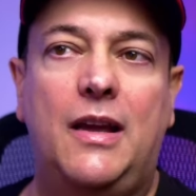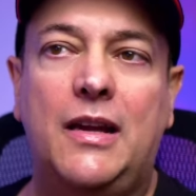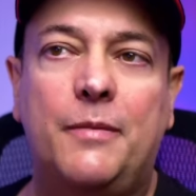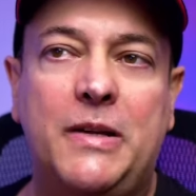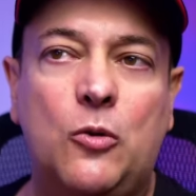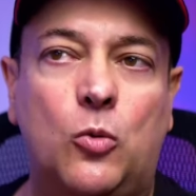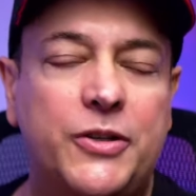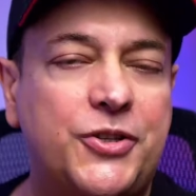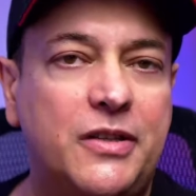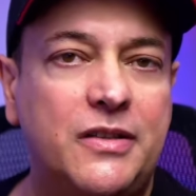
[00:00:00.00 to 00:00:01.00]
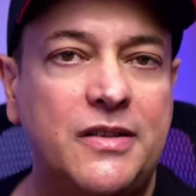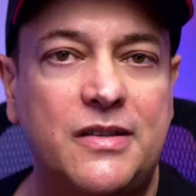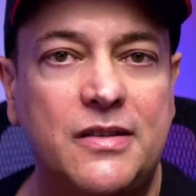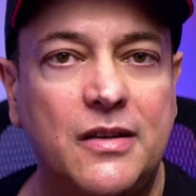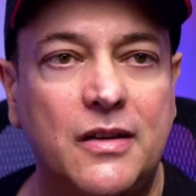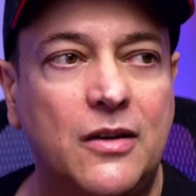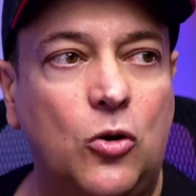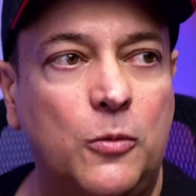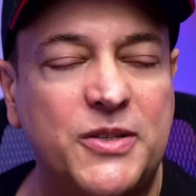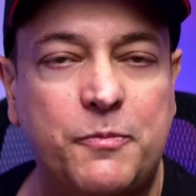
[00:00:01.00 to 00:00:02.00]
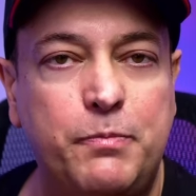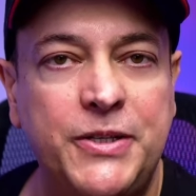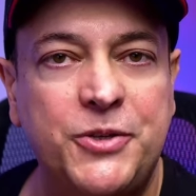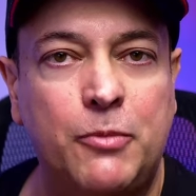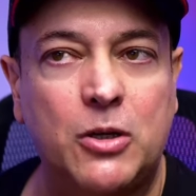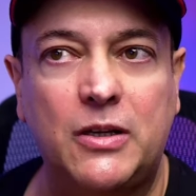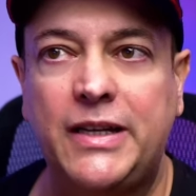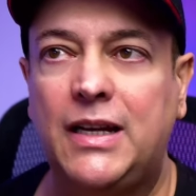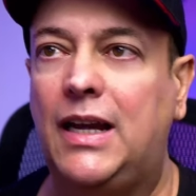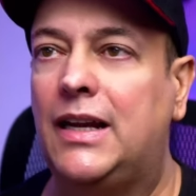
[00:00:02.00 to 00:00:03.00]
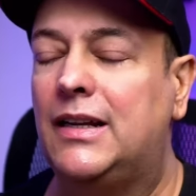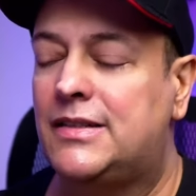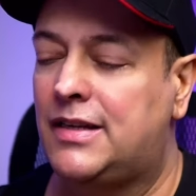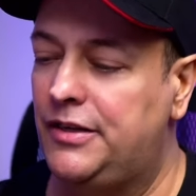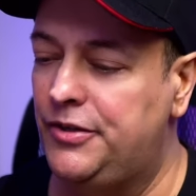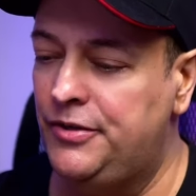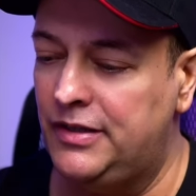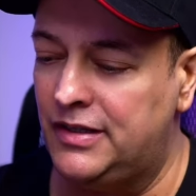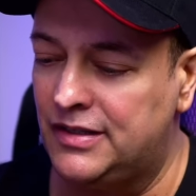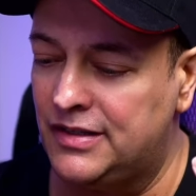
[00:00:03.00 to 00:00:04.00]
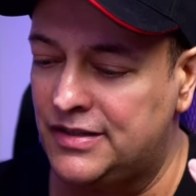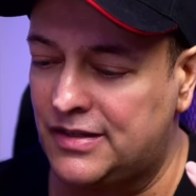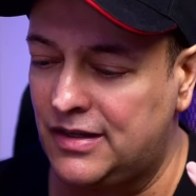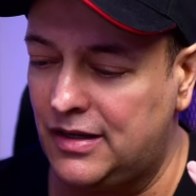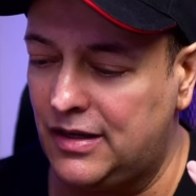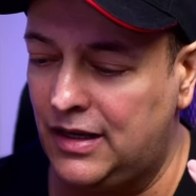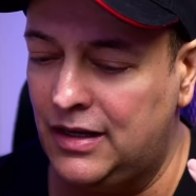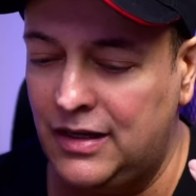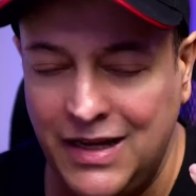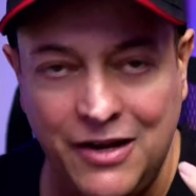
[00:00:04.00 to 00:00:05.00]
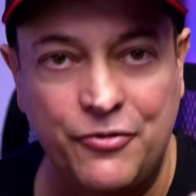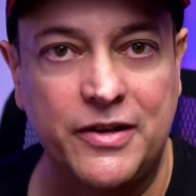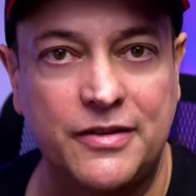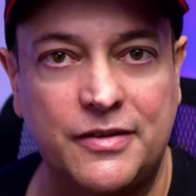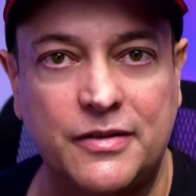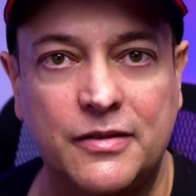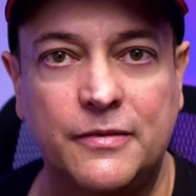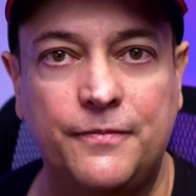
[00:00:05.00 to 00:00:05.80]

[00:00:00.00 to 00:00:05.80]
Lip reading: And I've been watching this, almost binge modeling. And I tell you, it is hilarious.